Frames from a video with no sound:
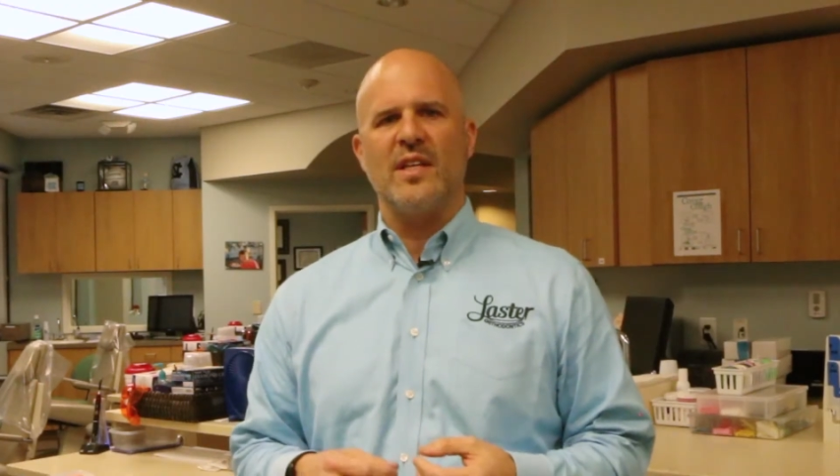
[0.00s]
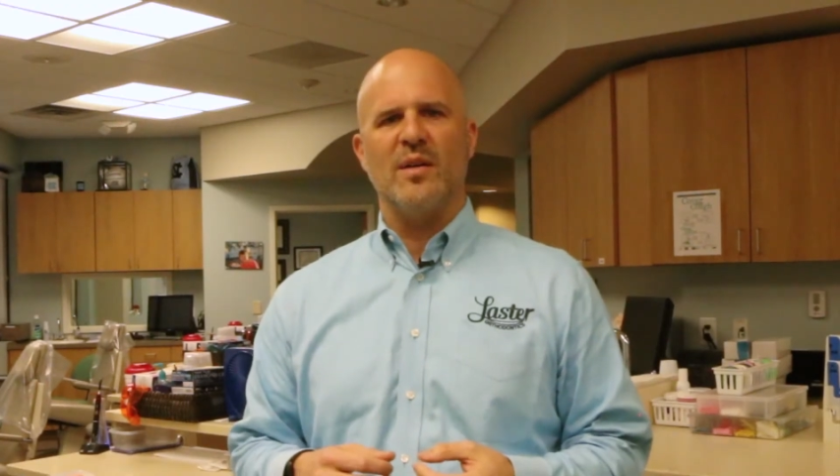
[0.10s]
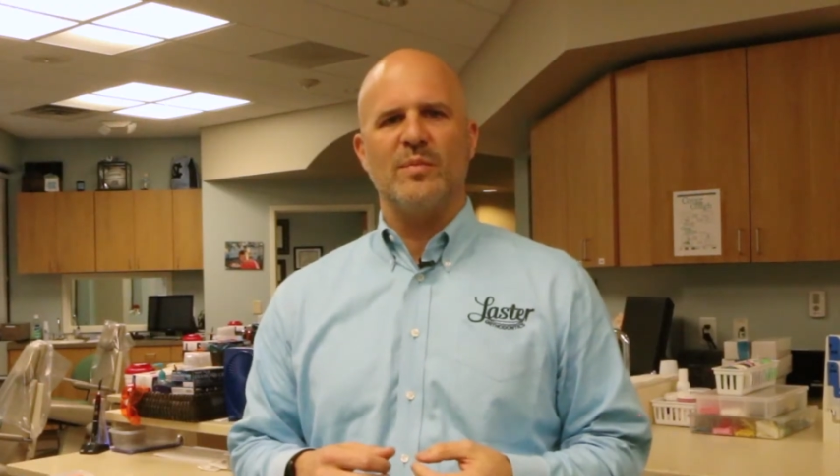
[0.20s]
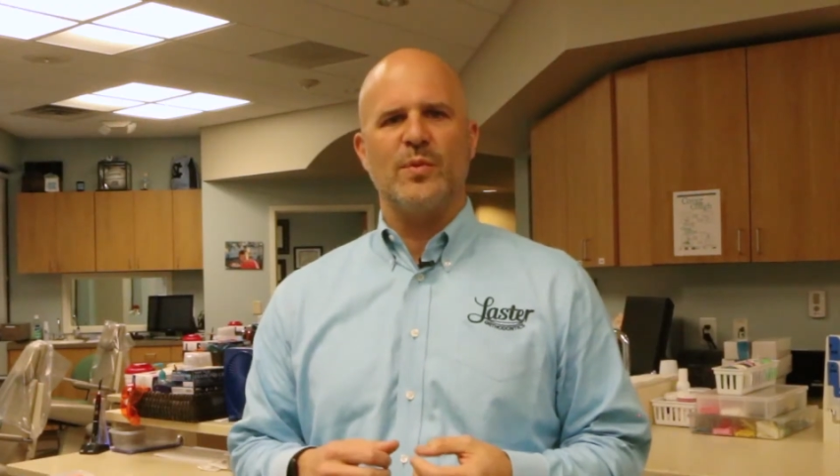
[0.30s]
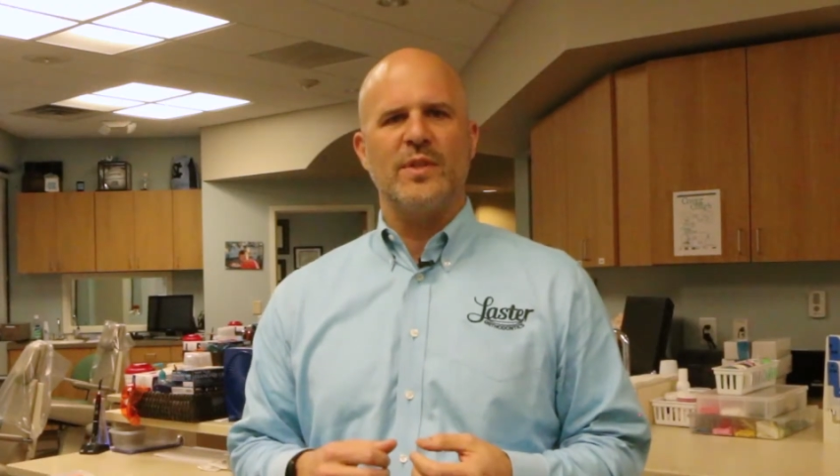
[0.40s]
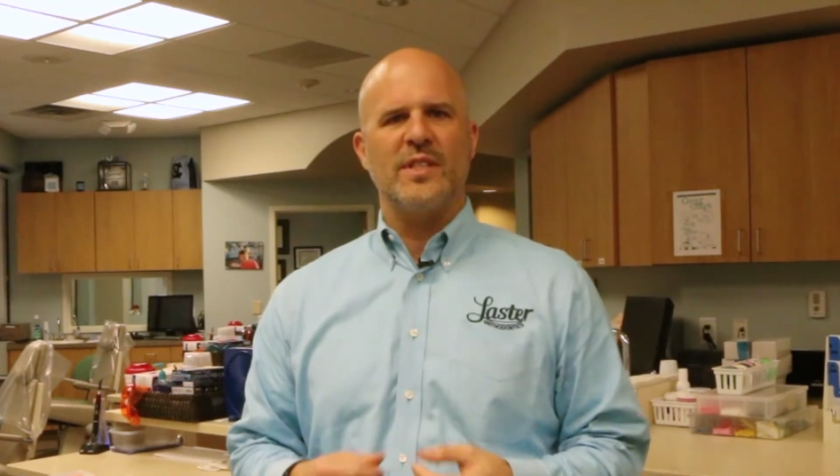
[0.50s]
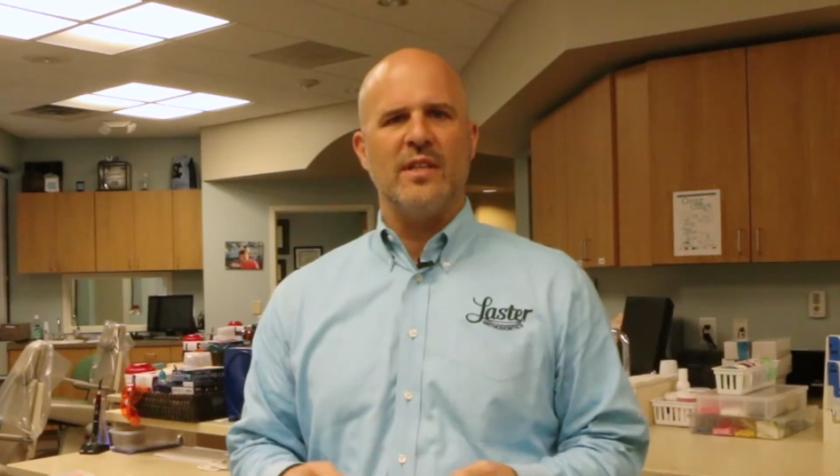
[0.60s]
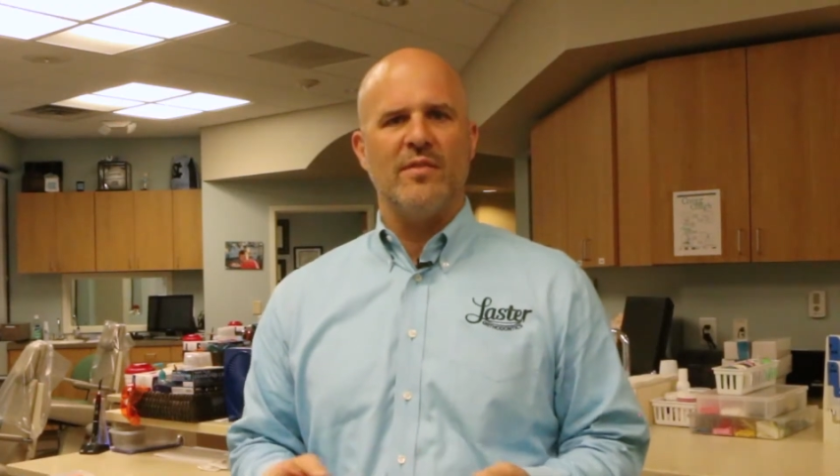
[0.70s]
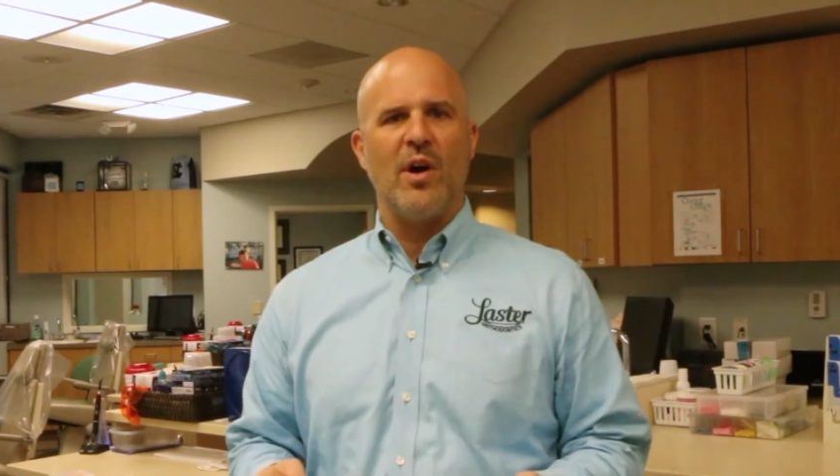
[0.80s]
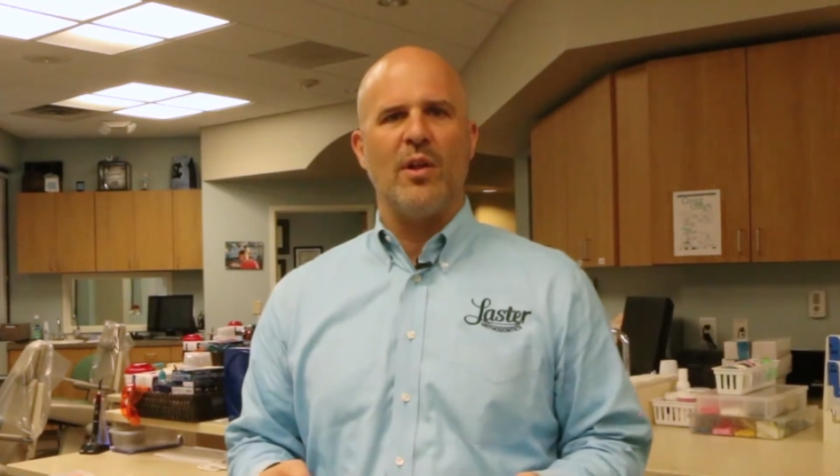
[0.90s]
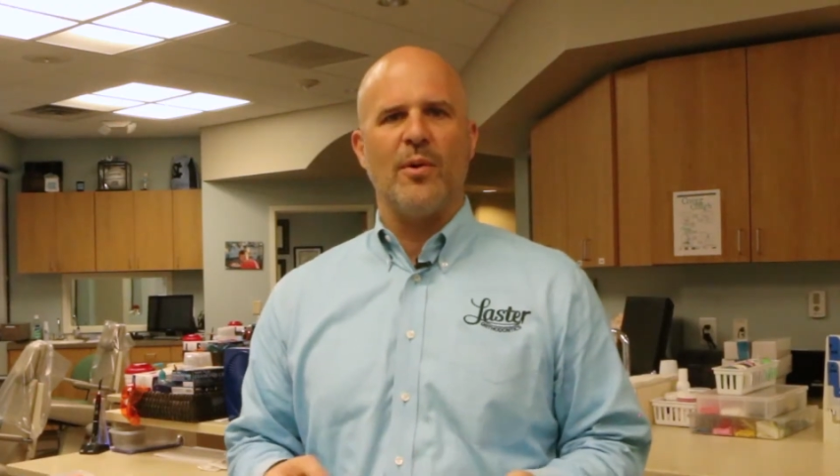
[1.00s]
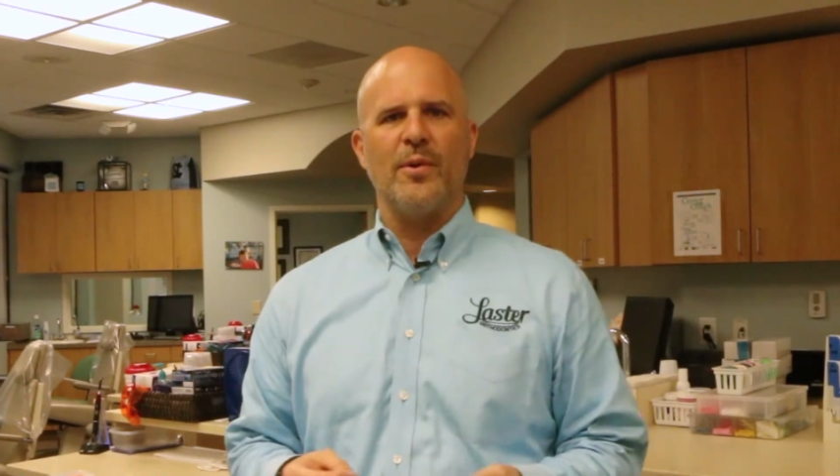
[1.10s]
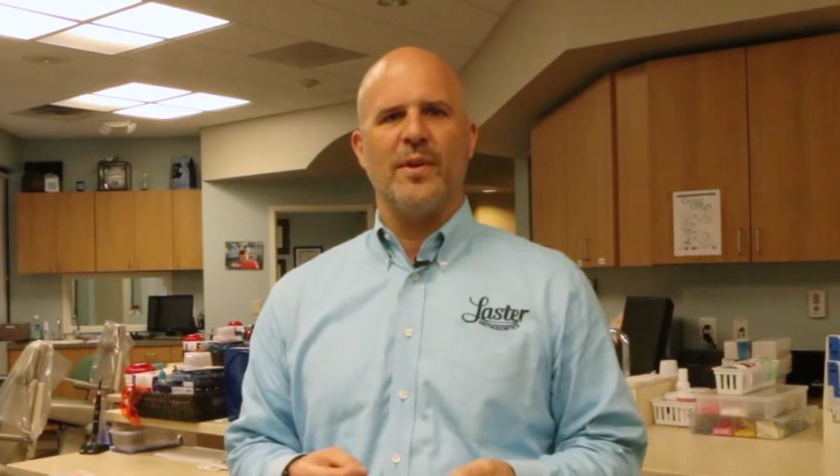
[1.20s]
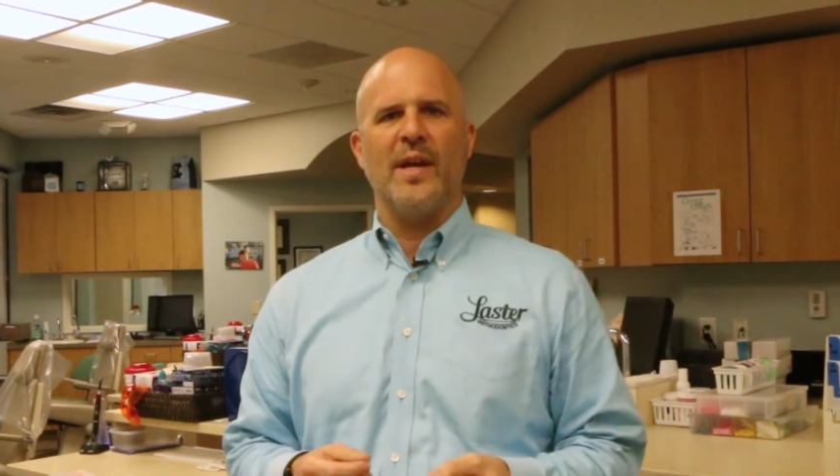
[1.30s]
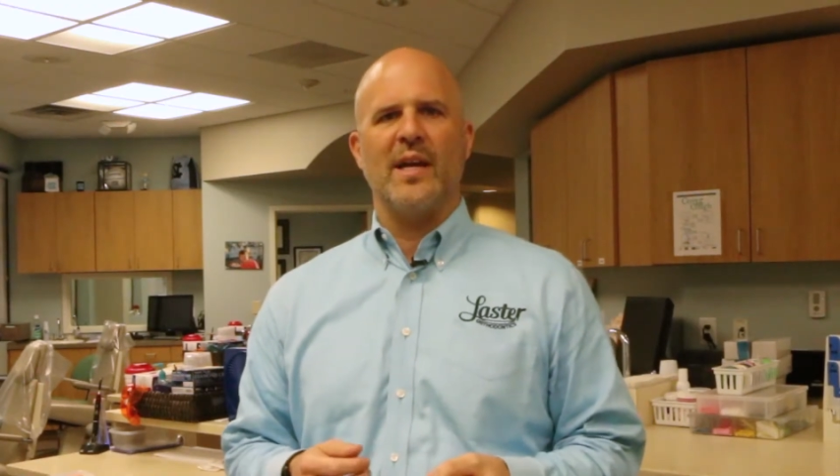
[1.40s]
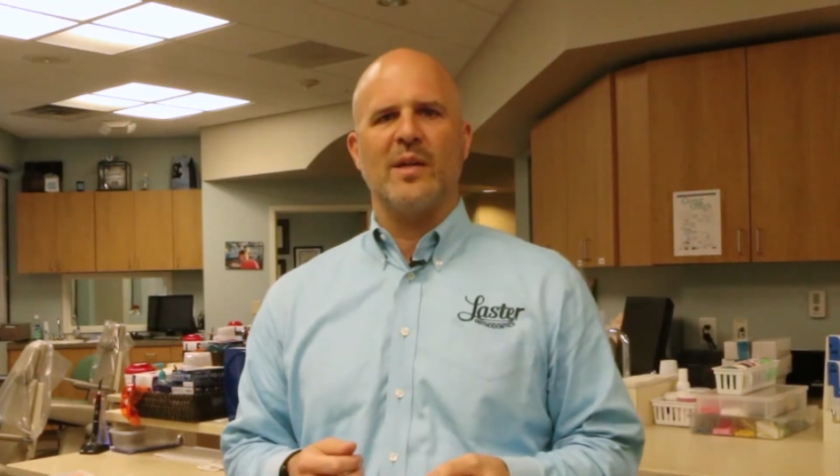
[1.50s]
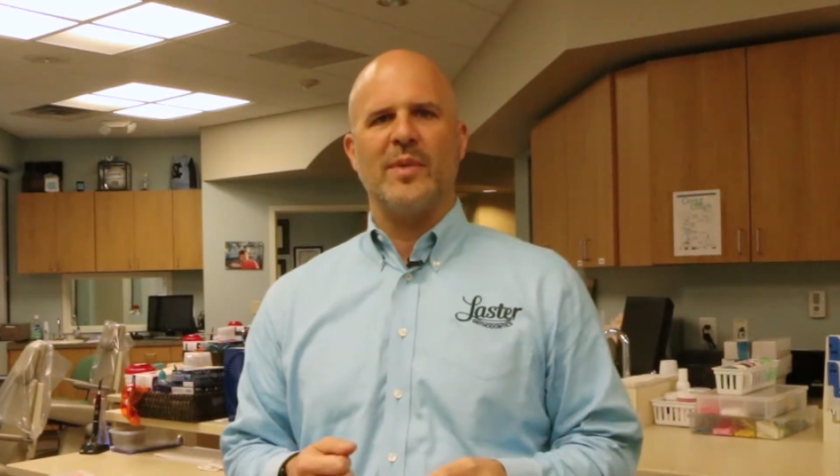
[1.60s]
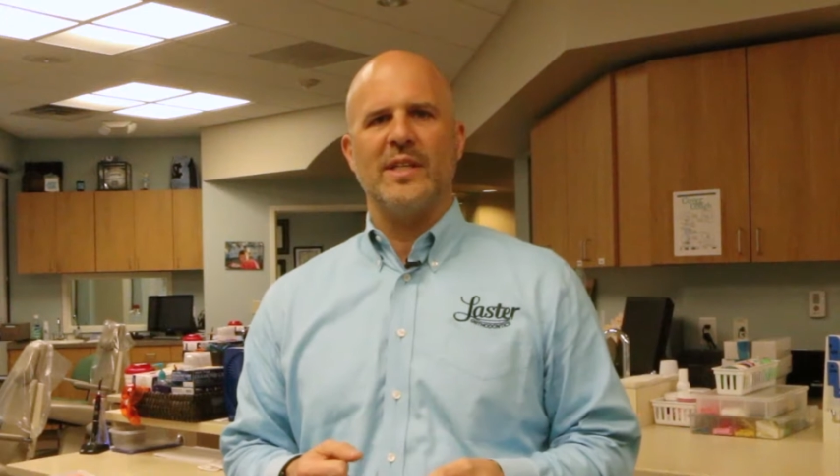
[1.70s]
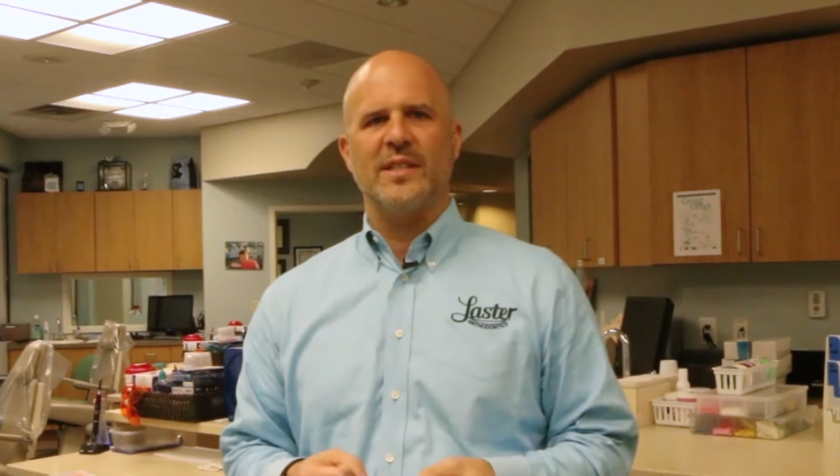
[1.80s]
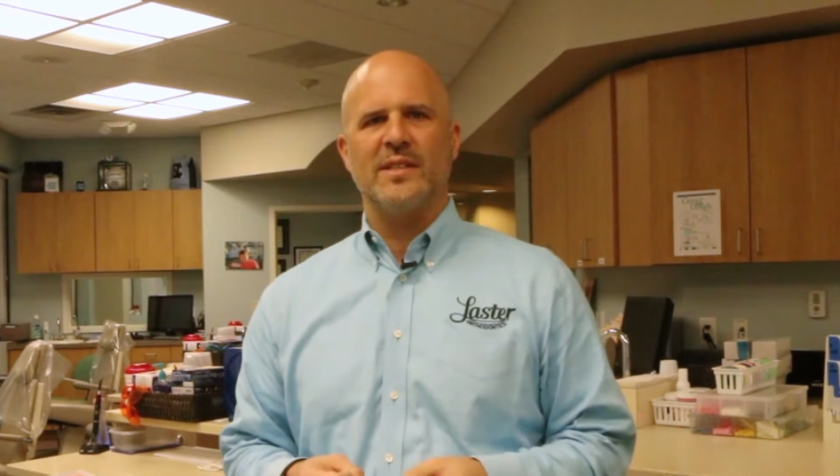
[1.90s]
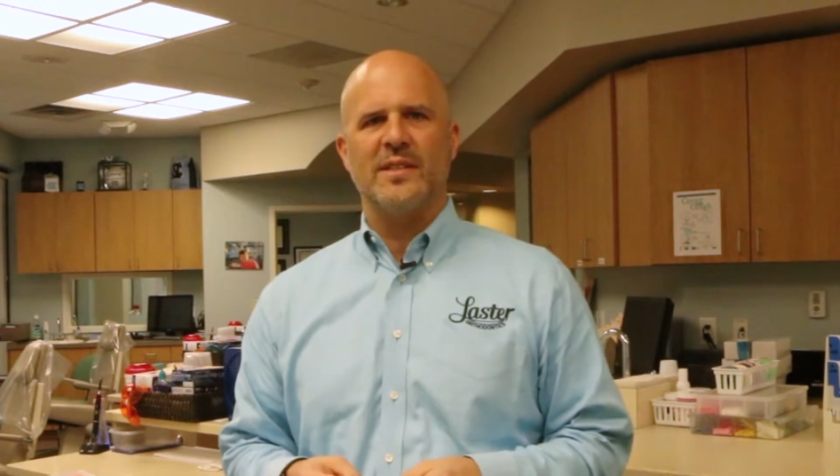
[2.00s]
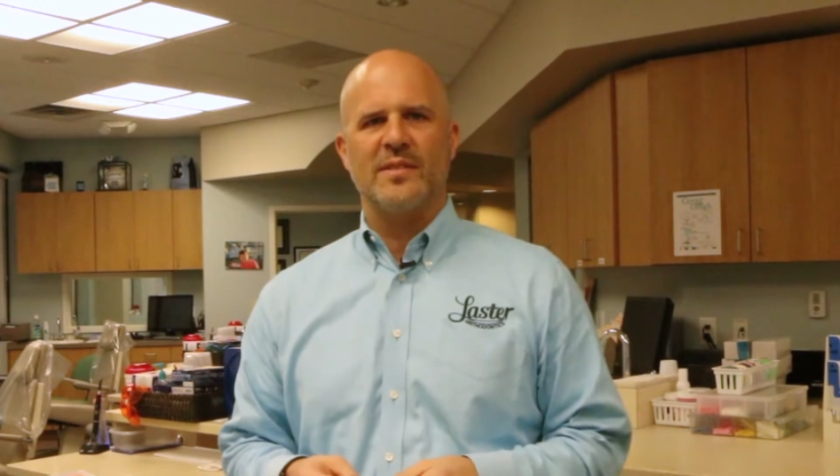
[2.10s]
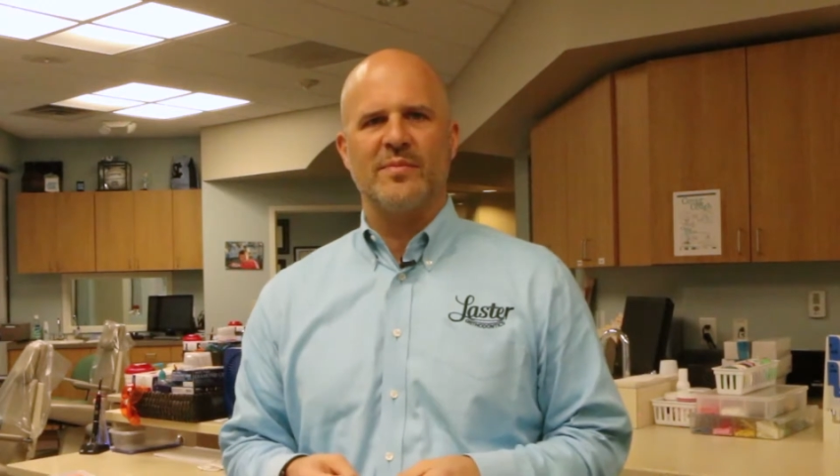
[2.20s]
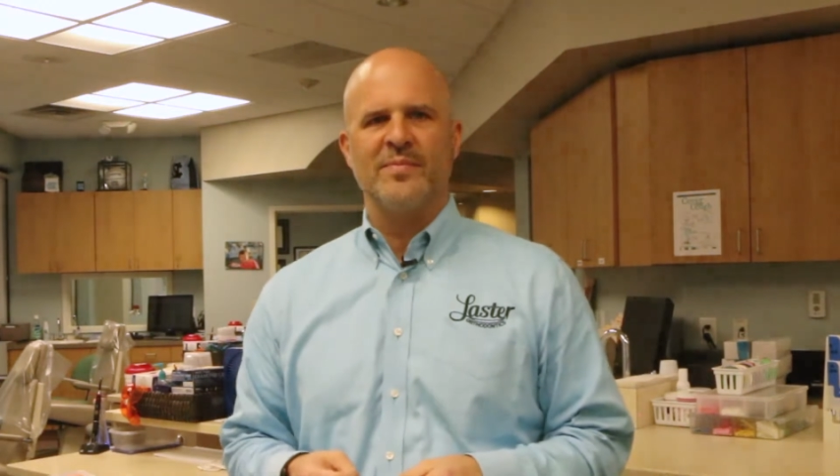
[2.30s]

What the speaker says: gums we see of all our orthodontic patients.